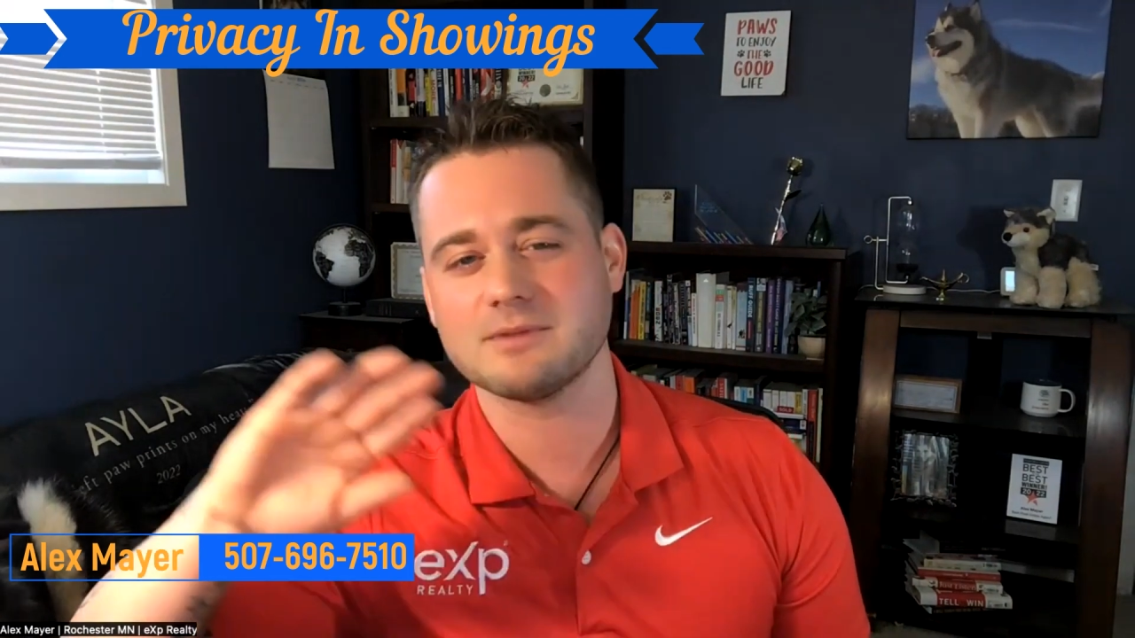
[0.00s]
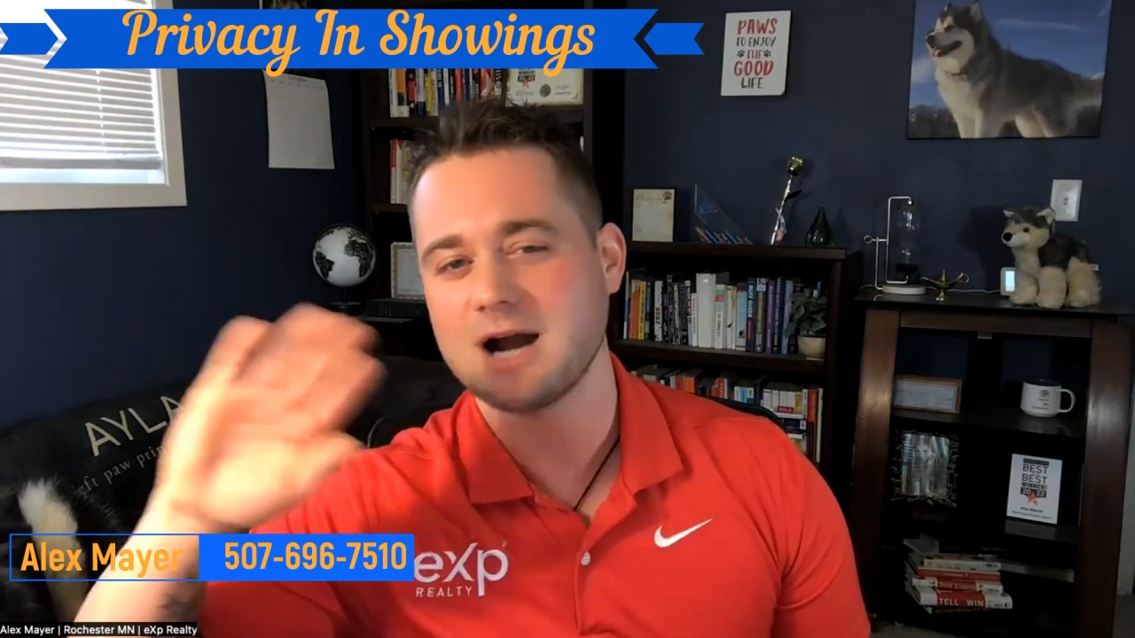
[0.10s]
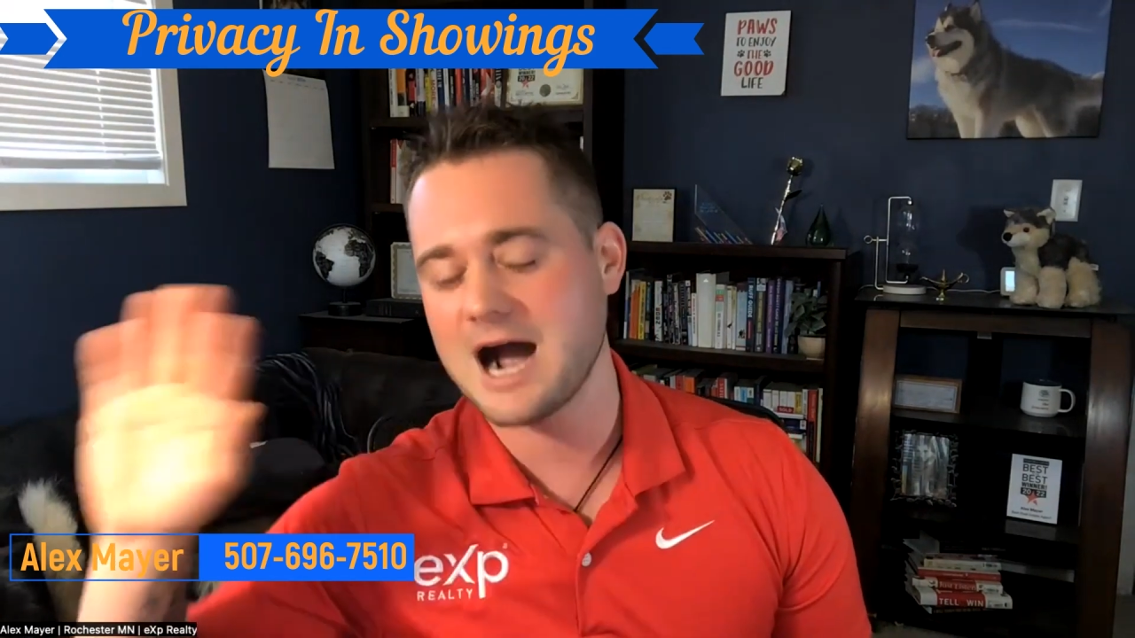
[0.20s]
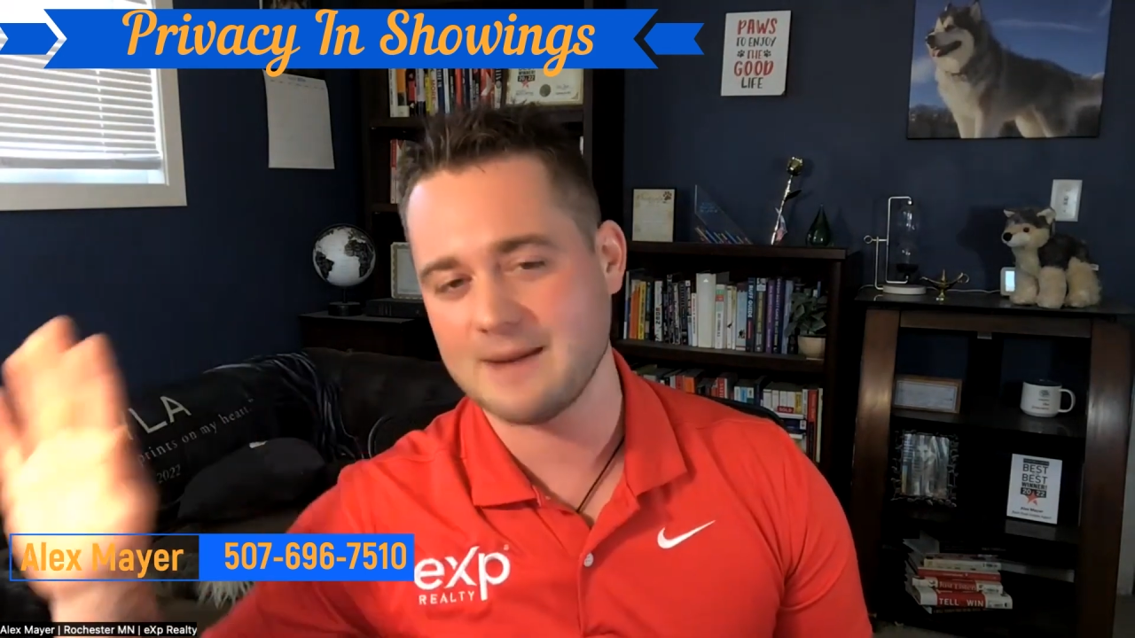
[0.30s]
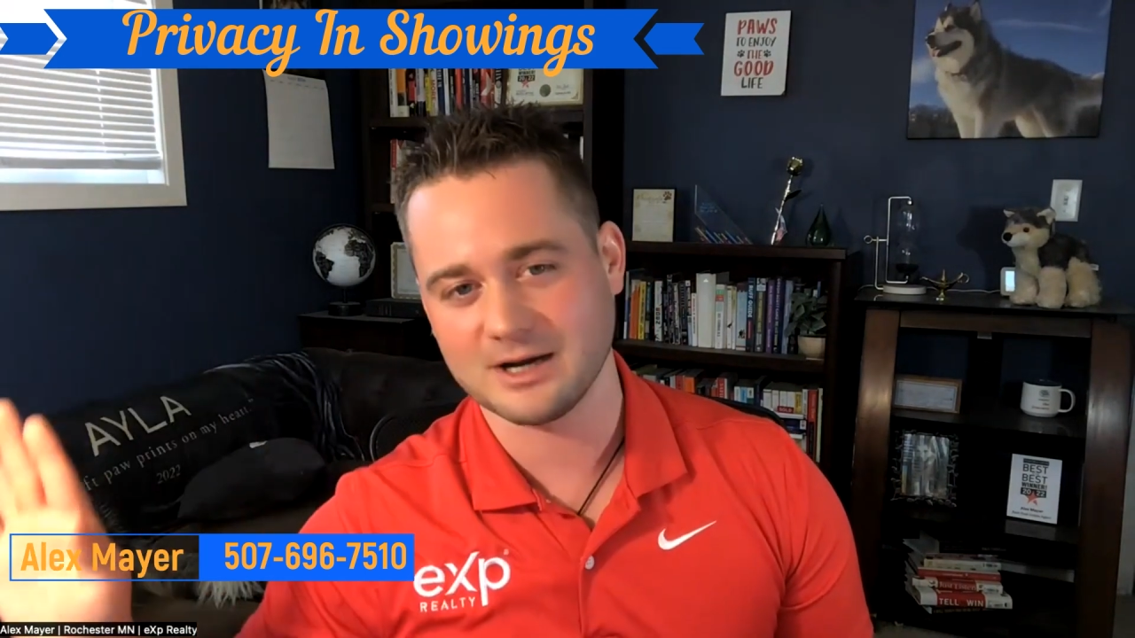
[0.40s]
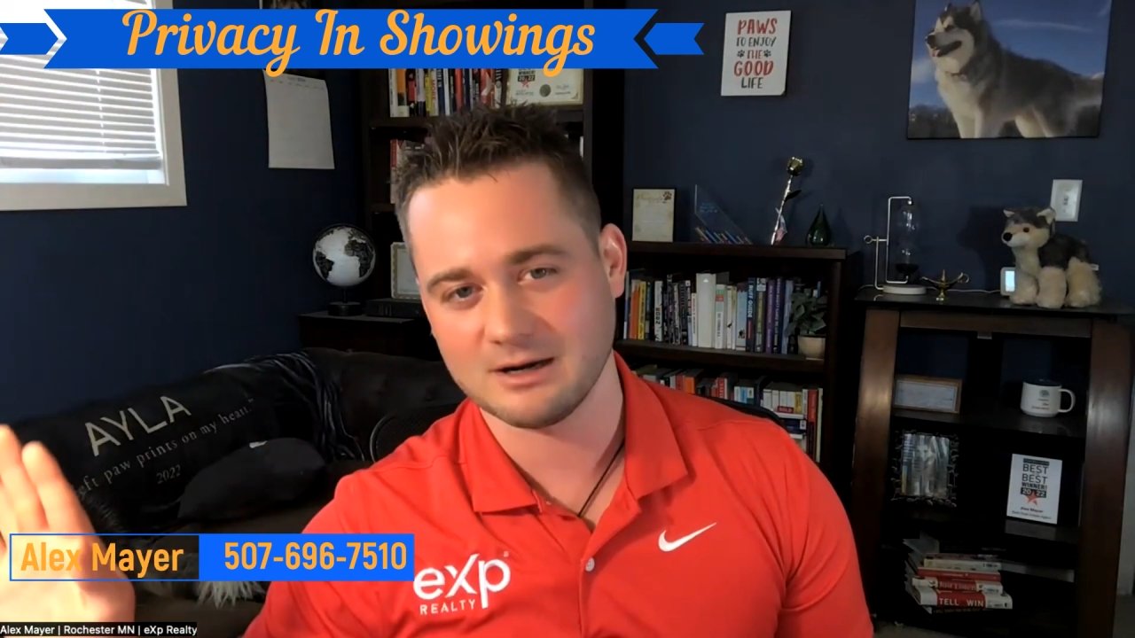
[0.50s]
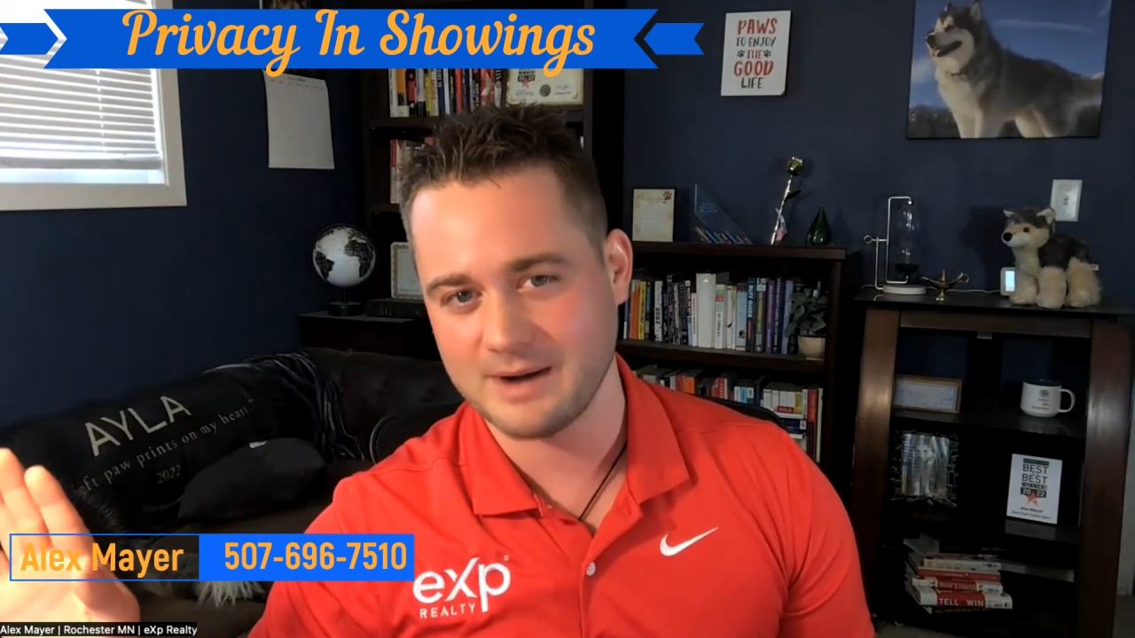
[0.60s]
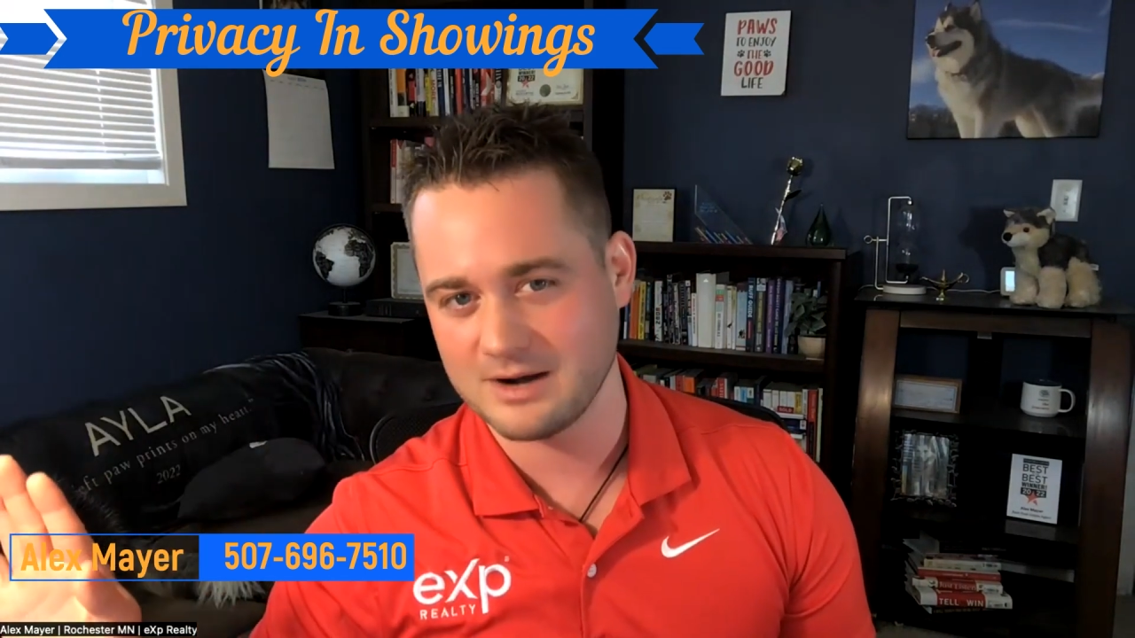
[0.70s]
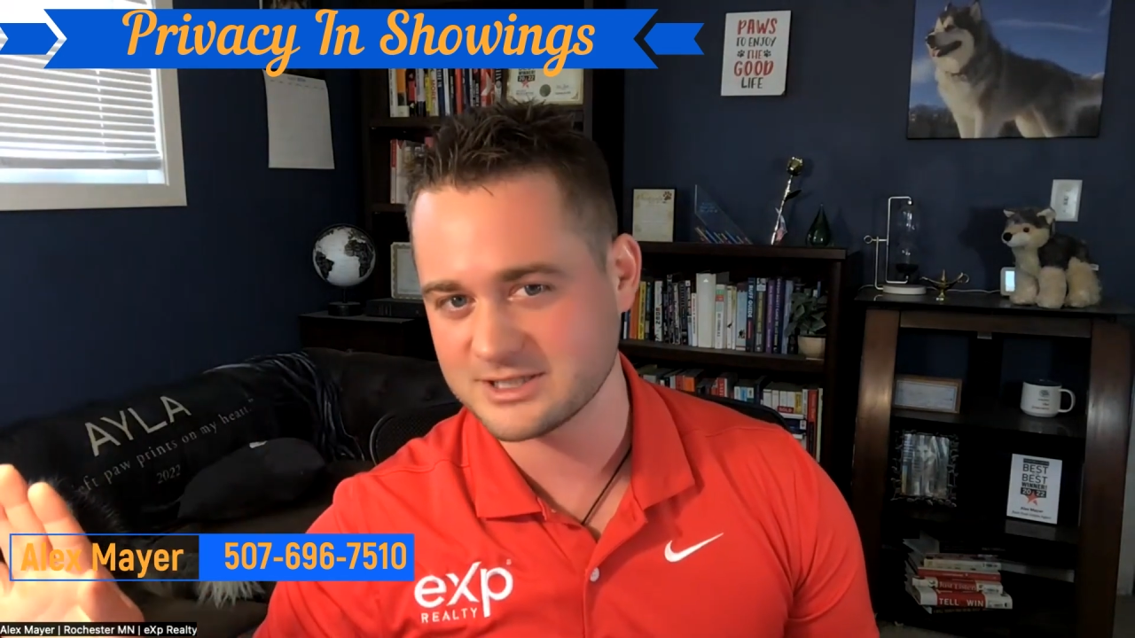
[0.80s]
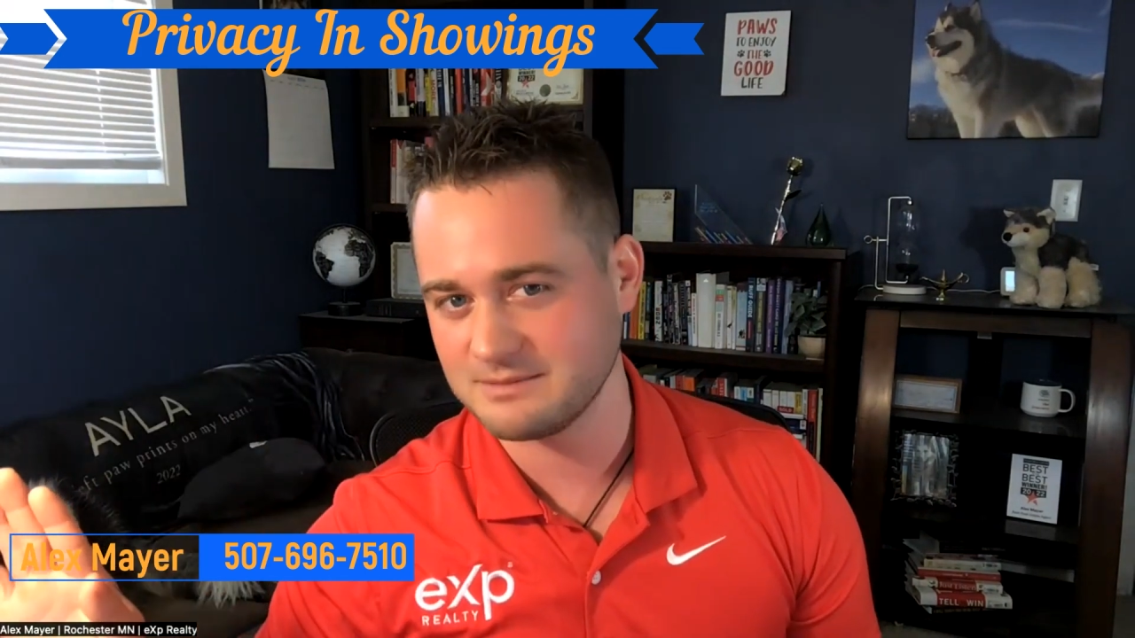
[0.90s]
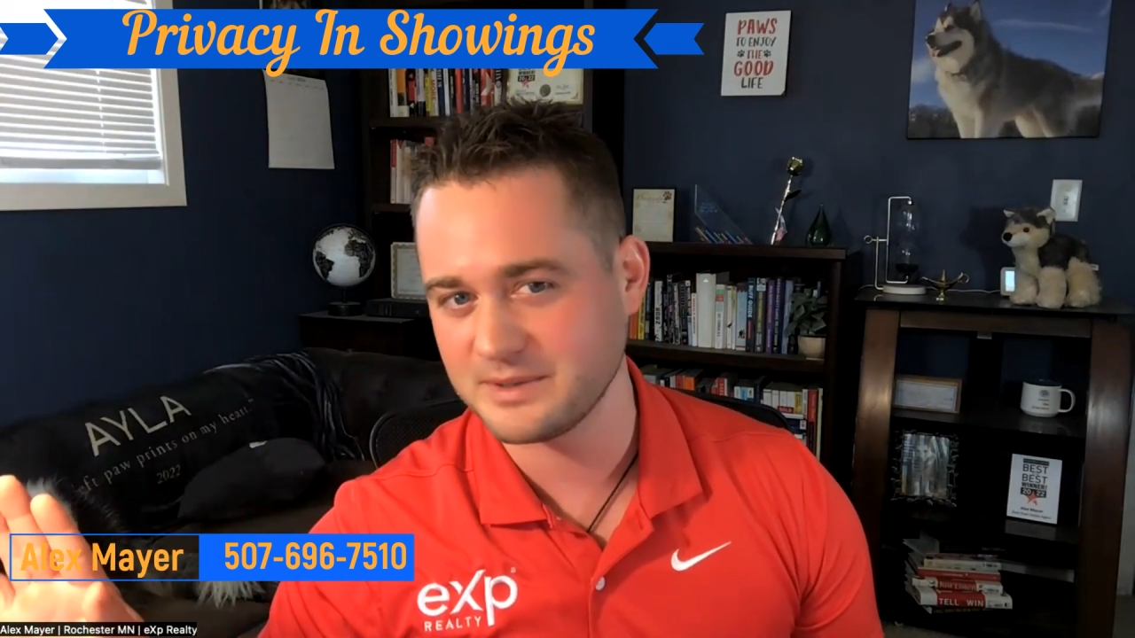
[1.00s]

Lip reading: comment about some